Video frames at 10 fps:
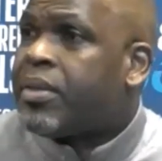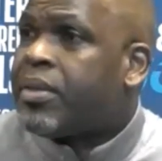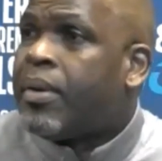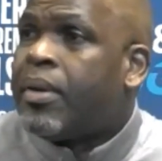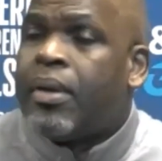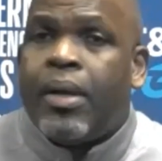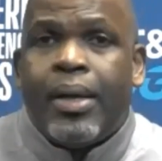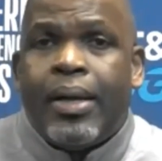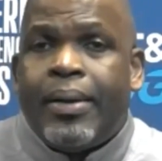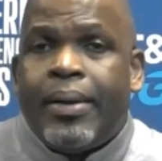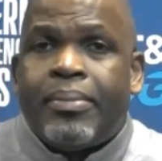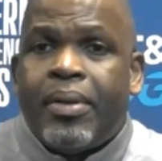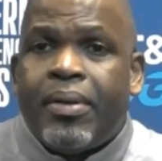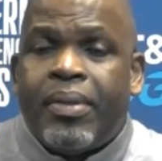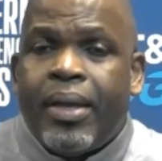um, you know
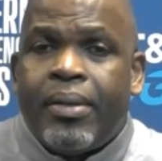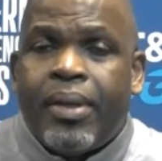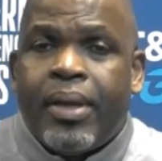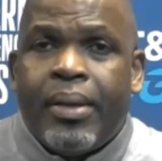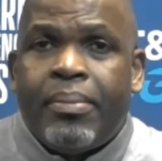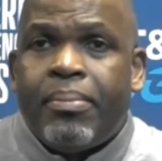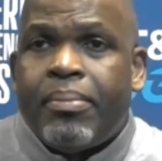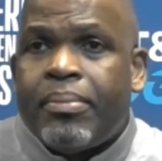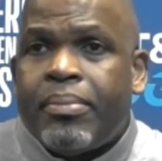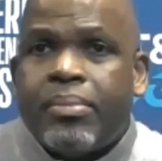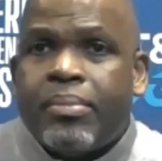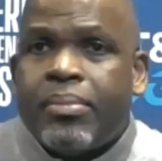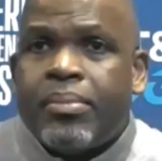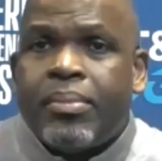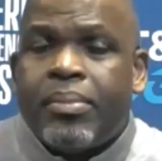they they
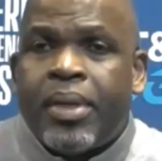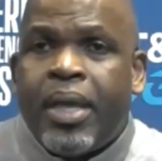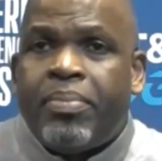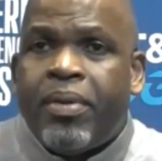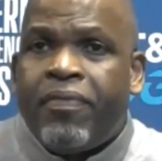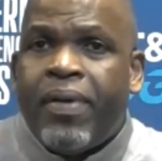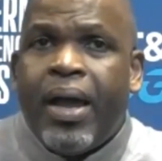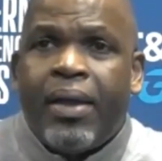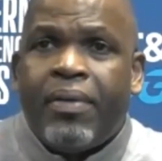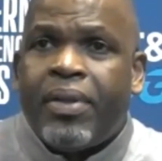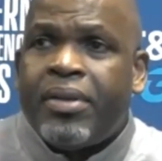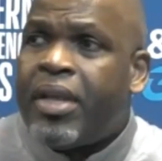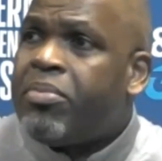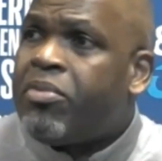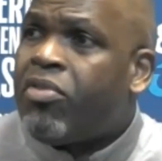keep their five in deep
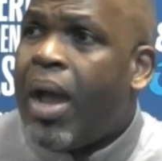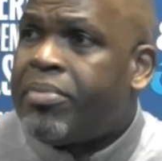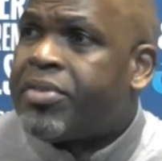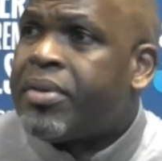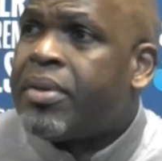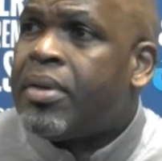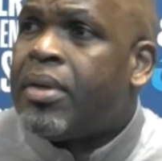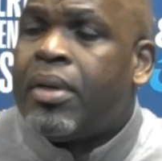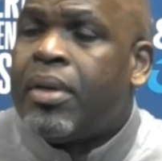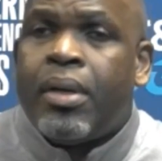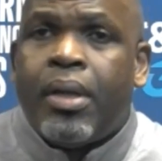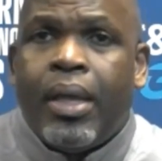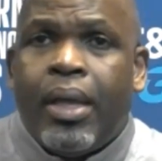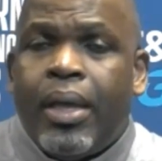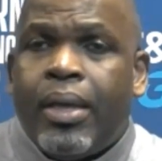drops
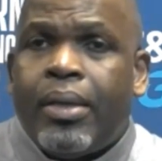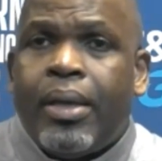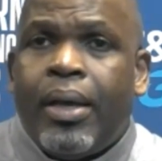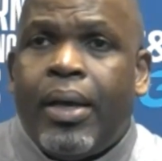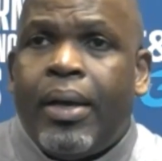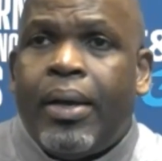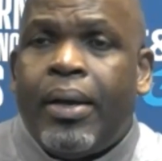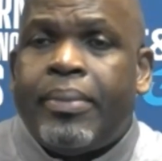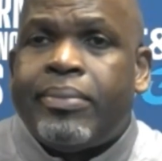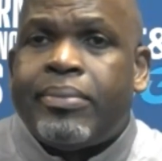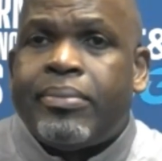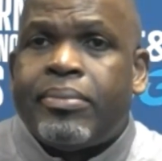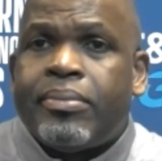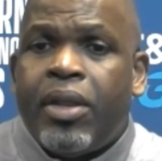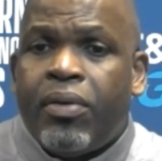and uh, you know
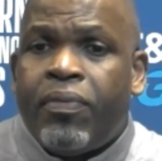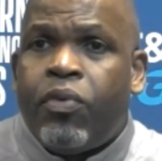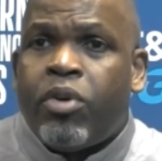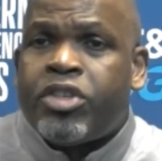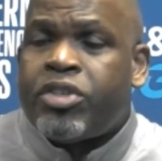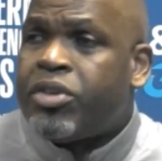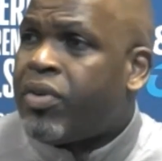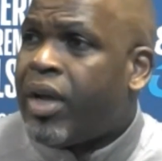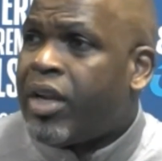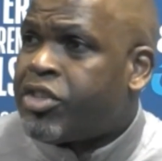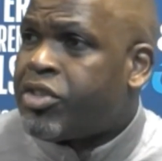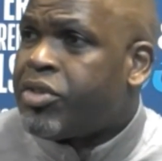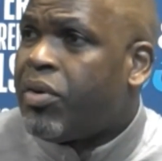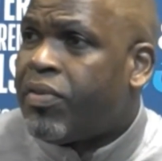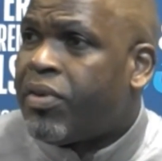force you to try to shoot
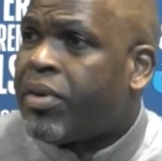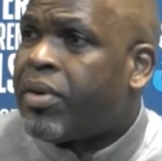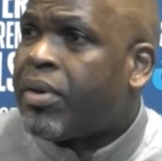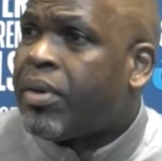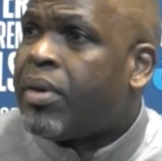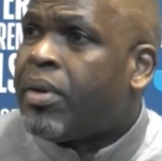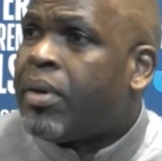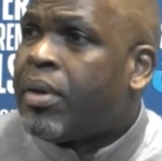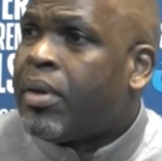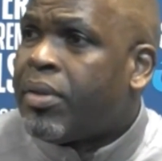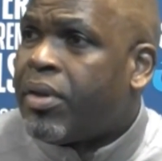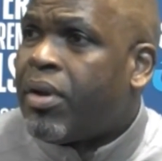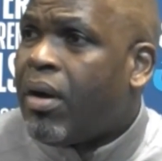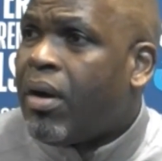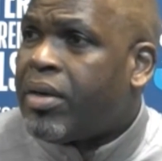over their
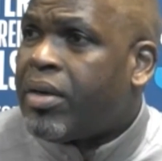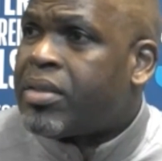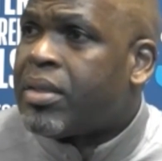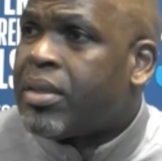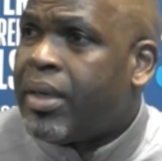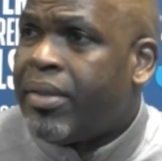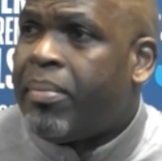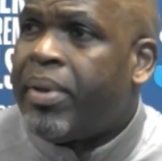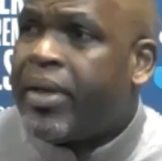guards and their bigs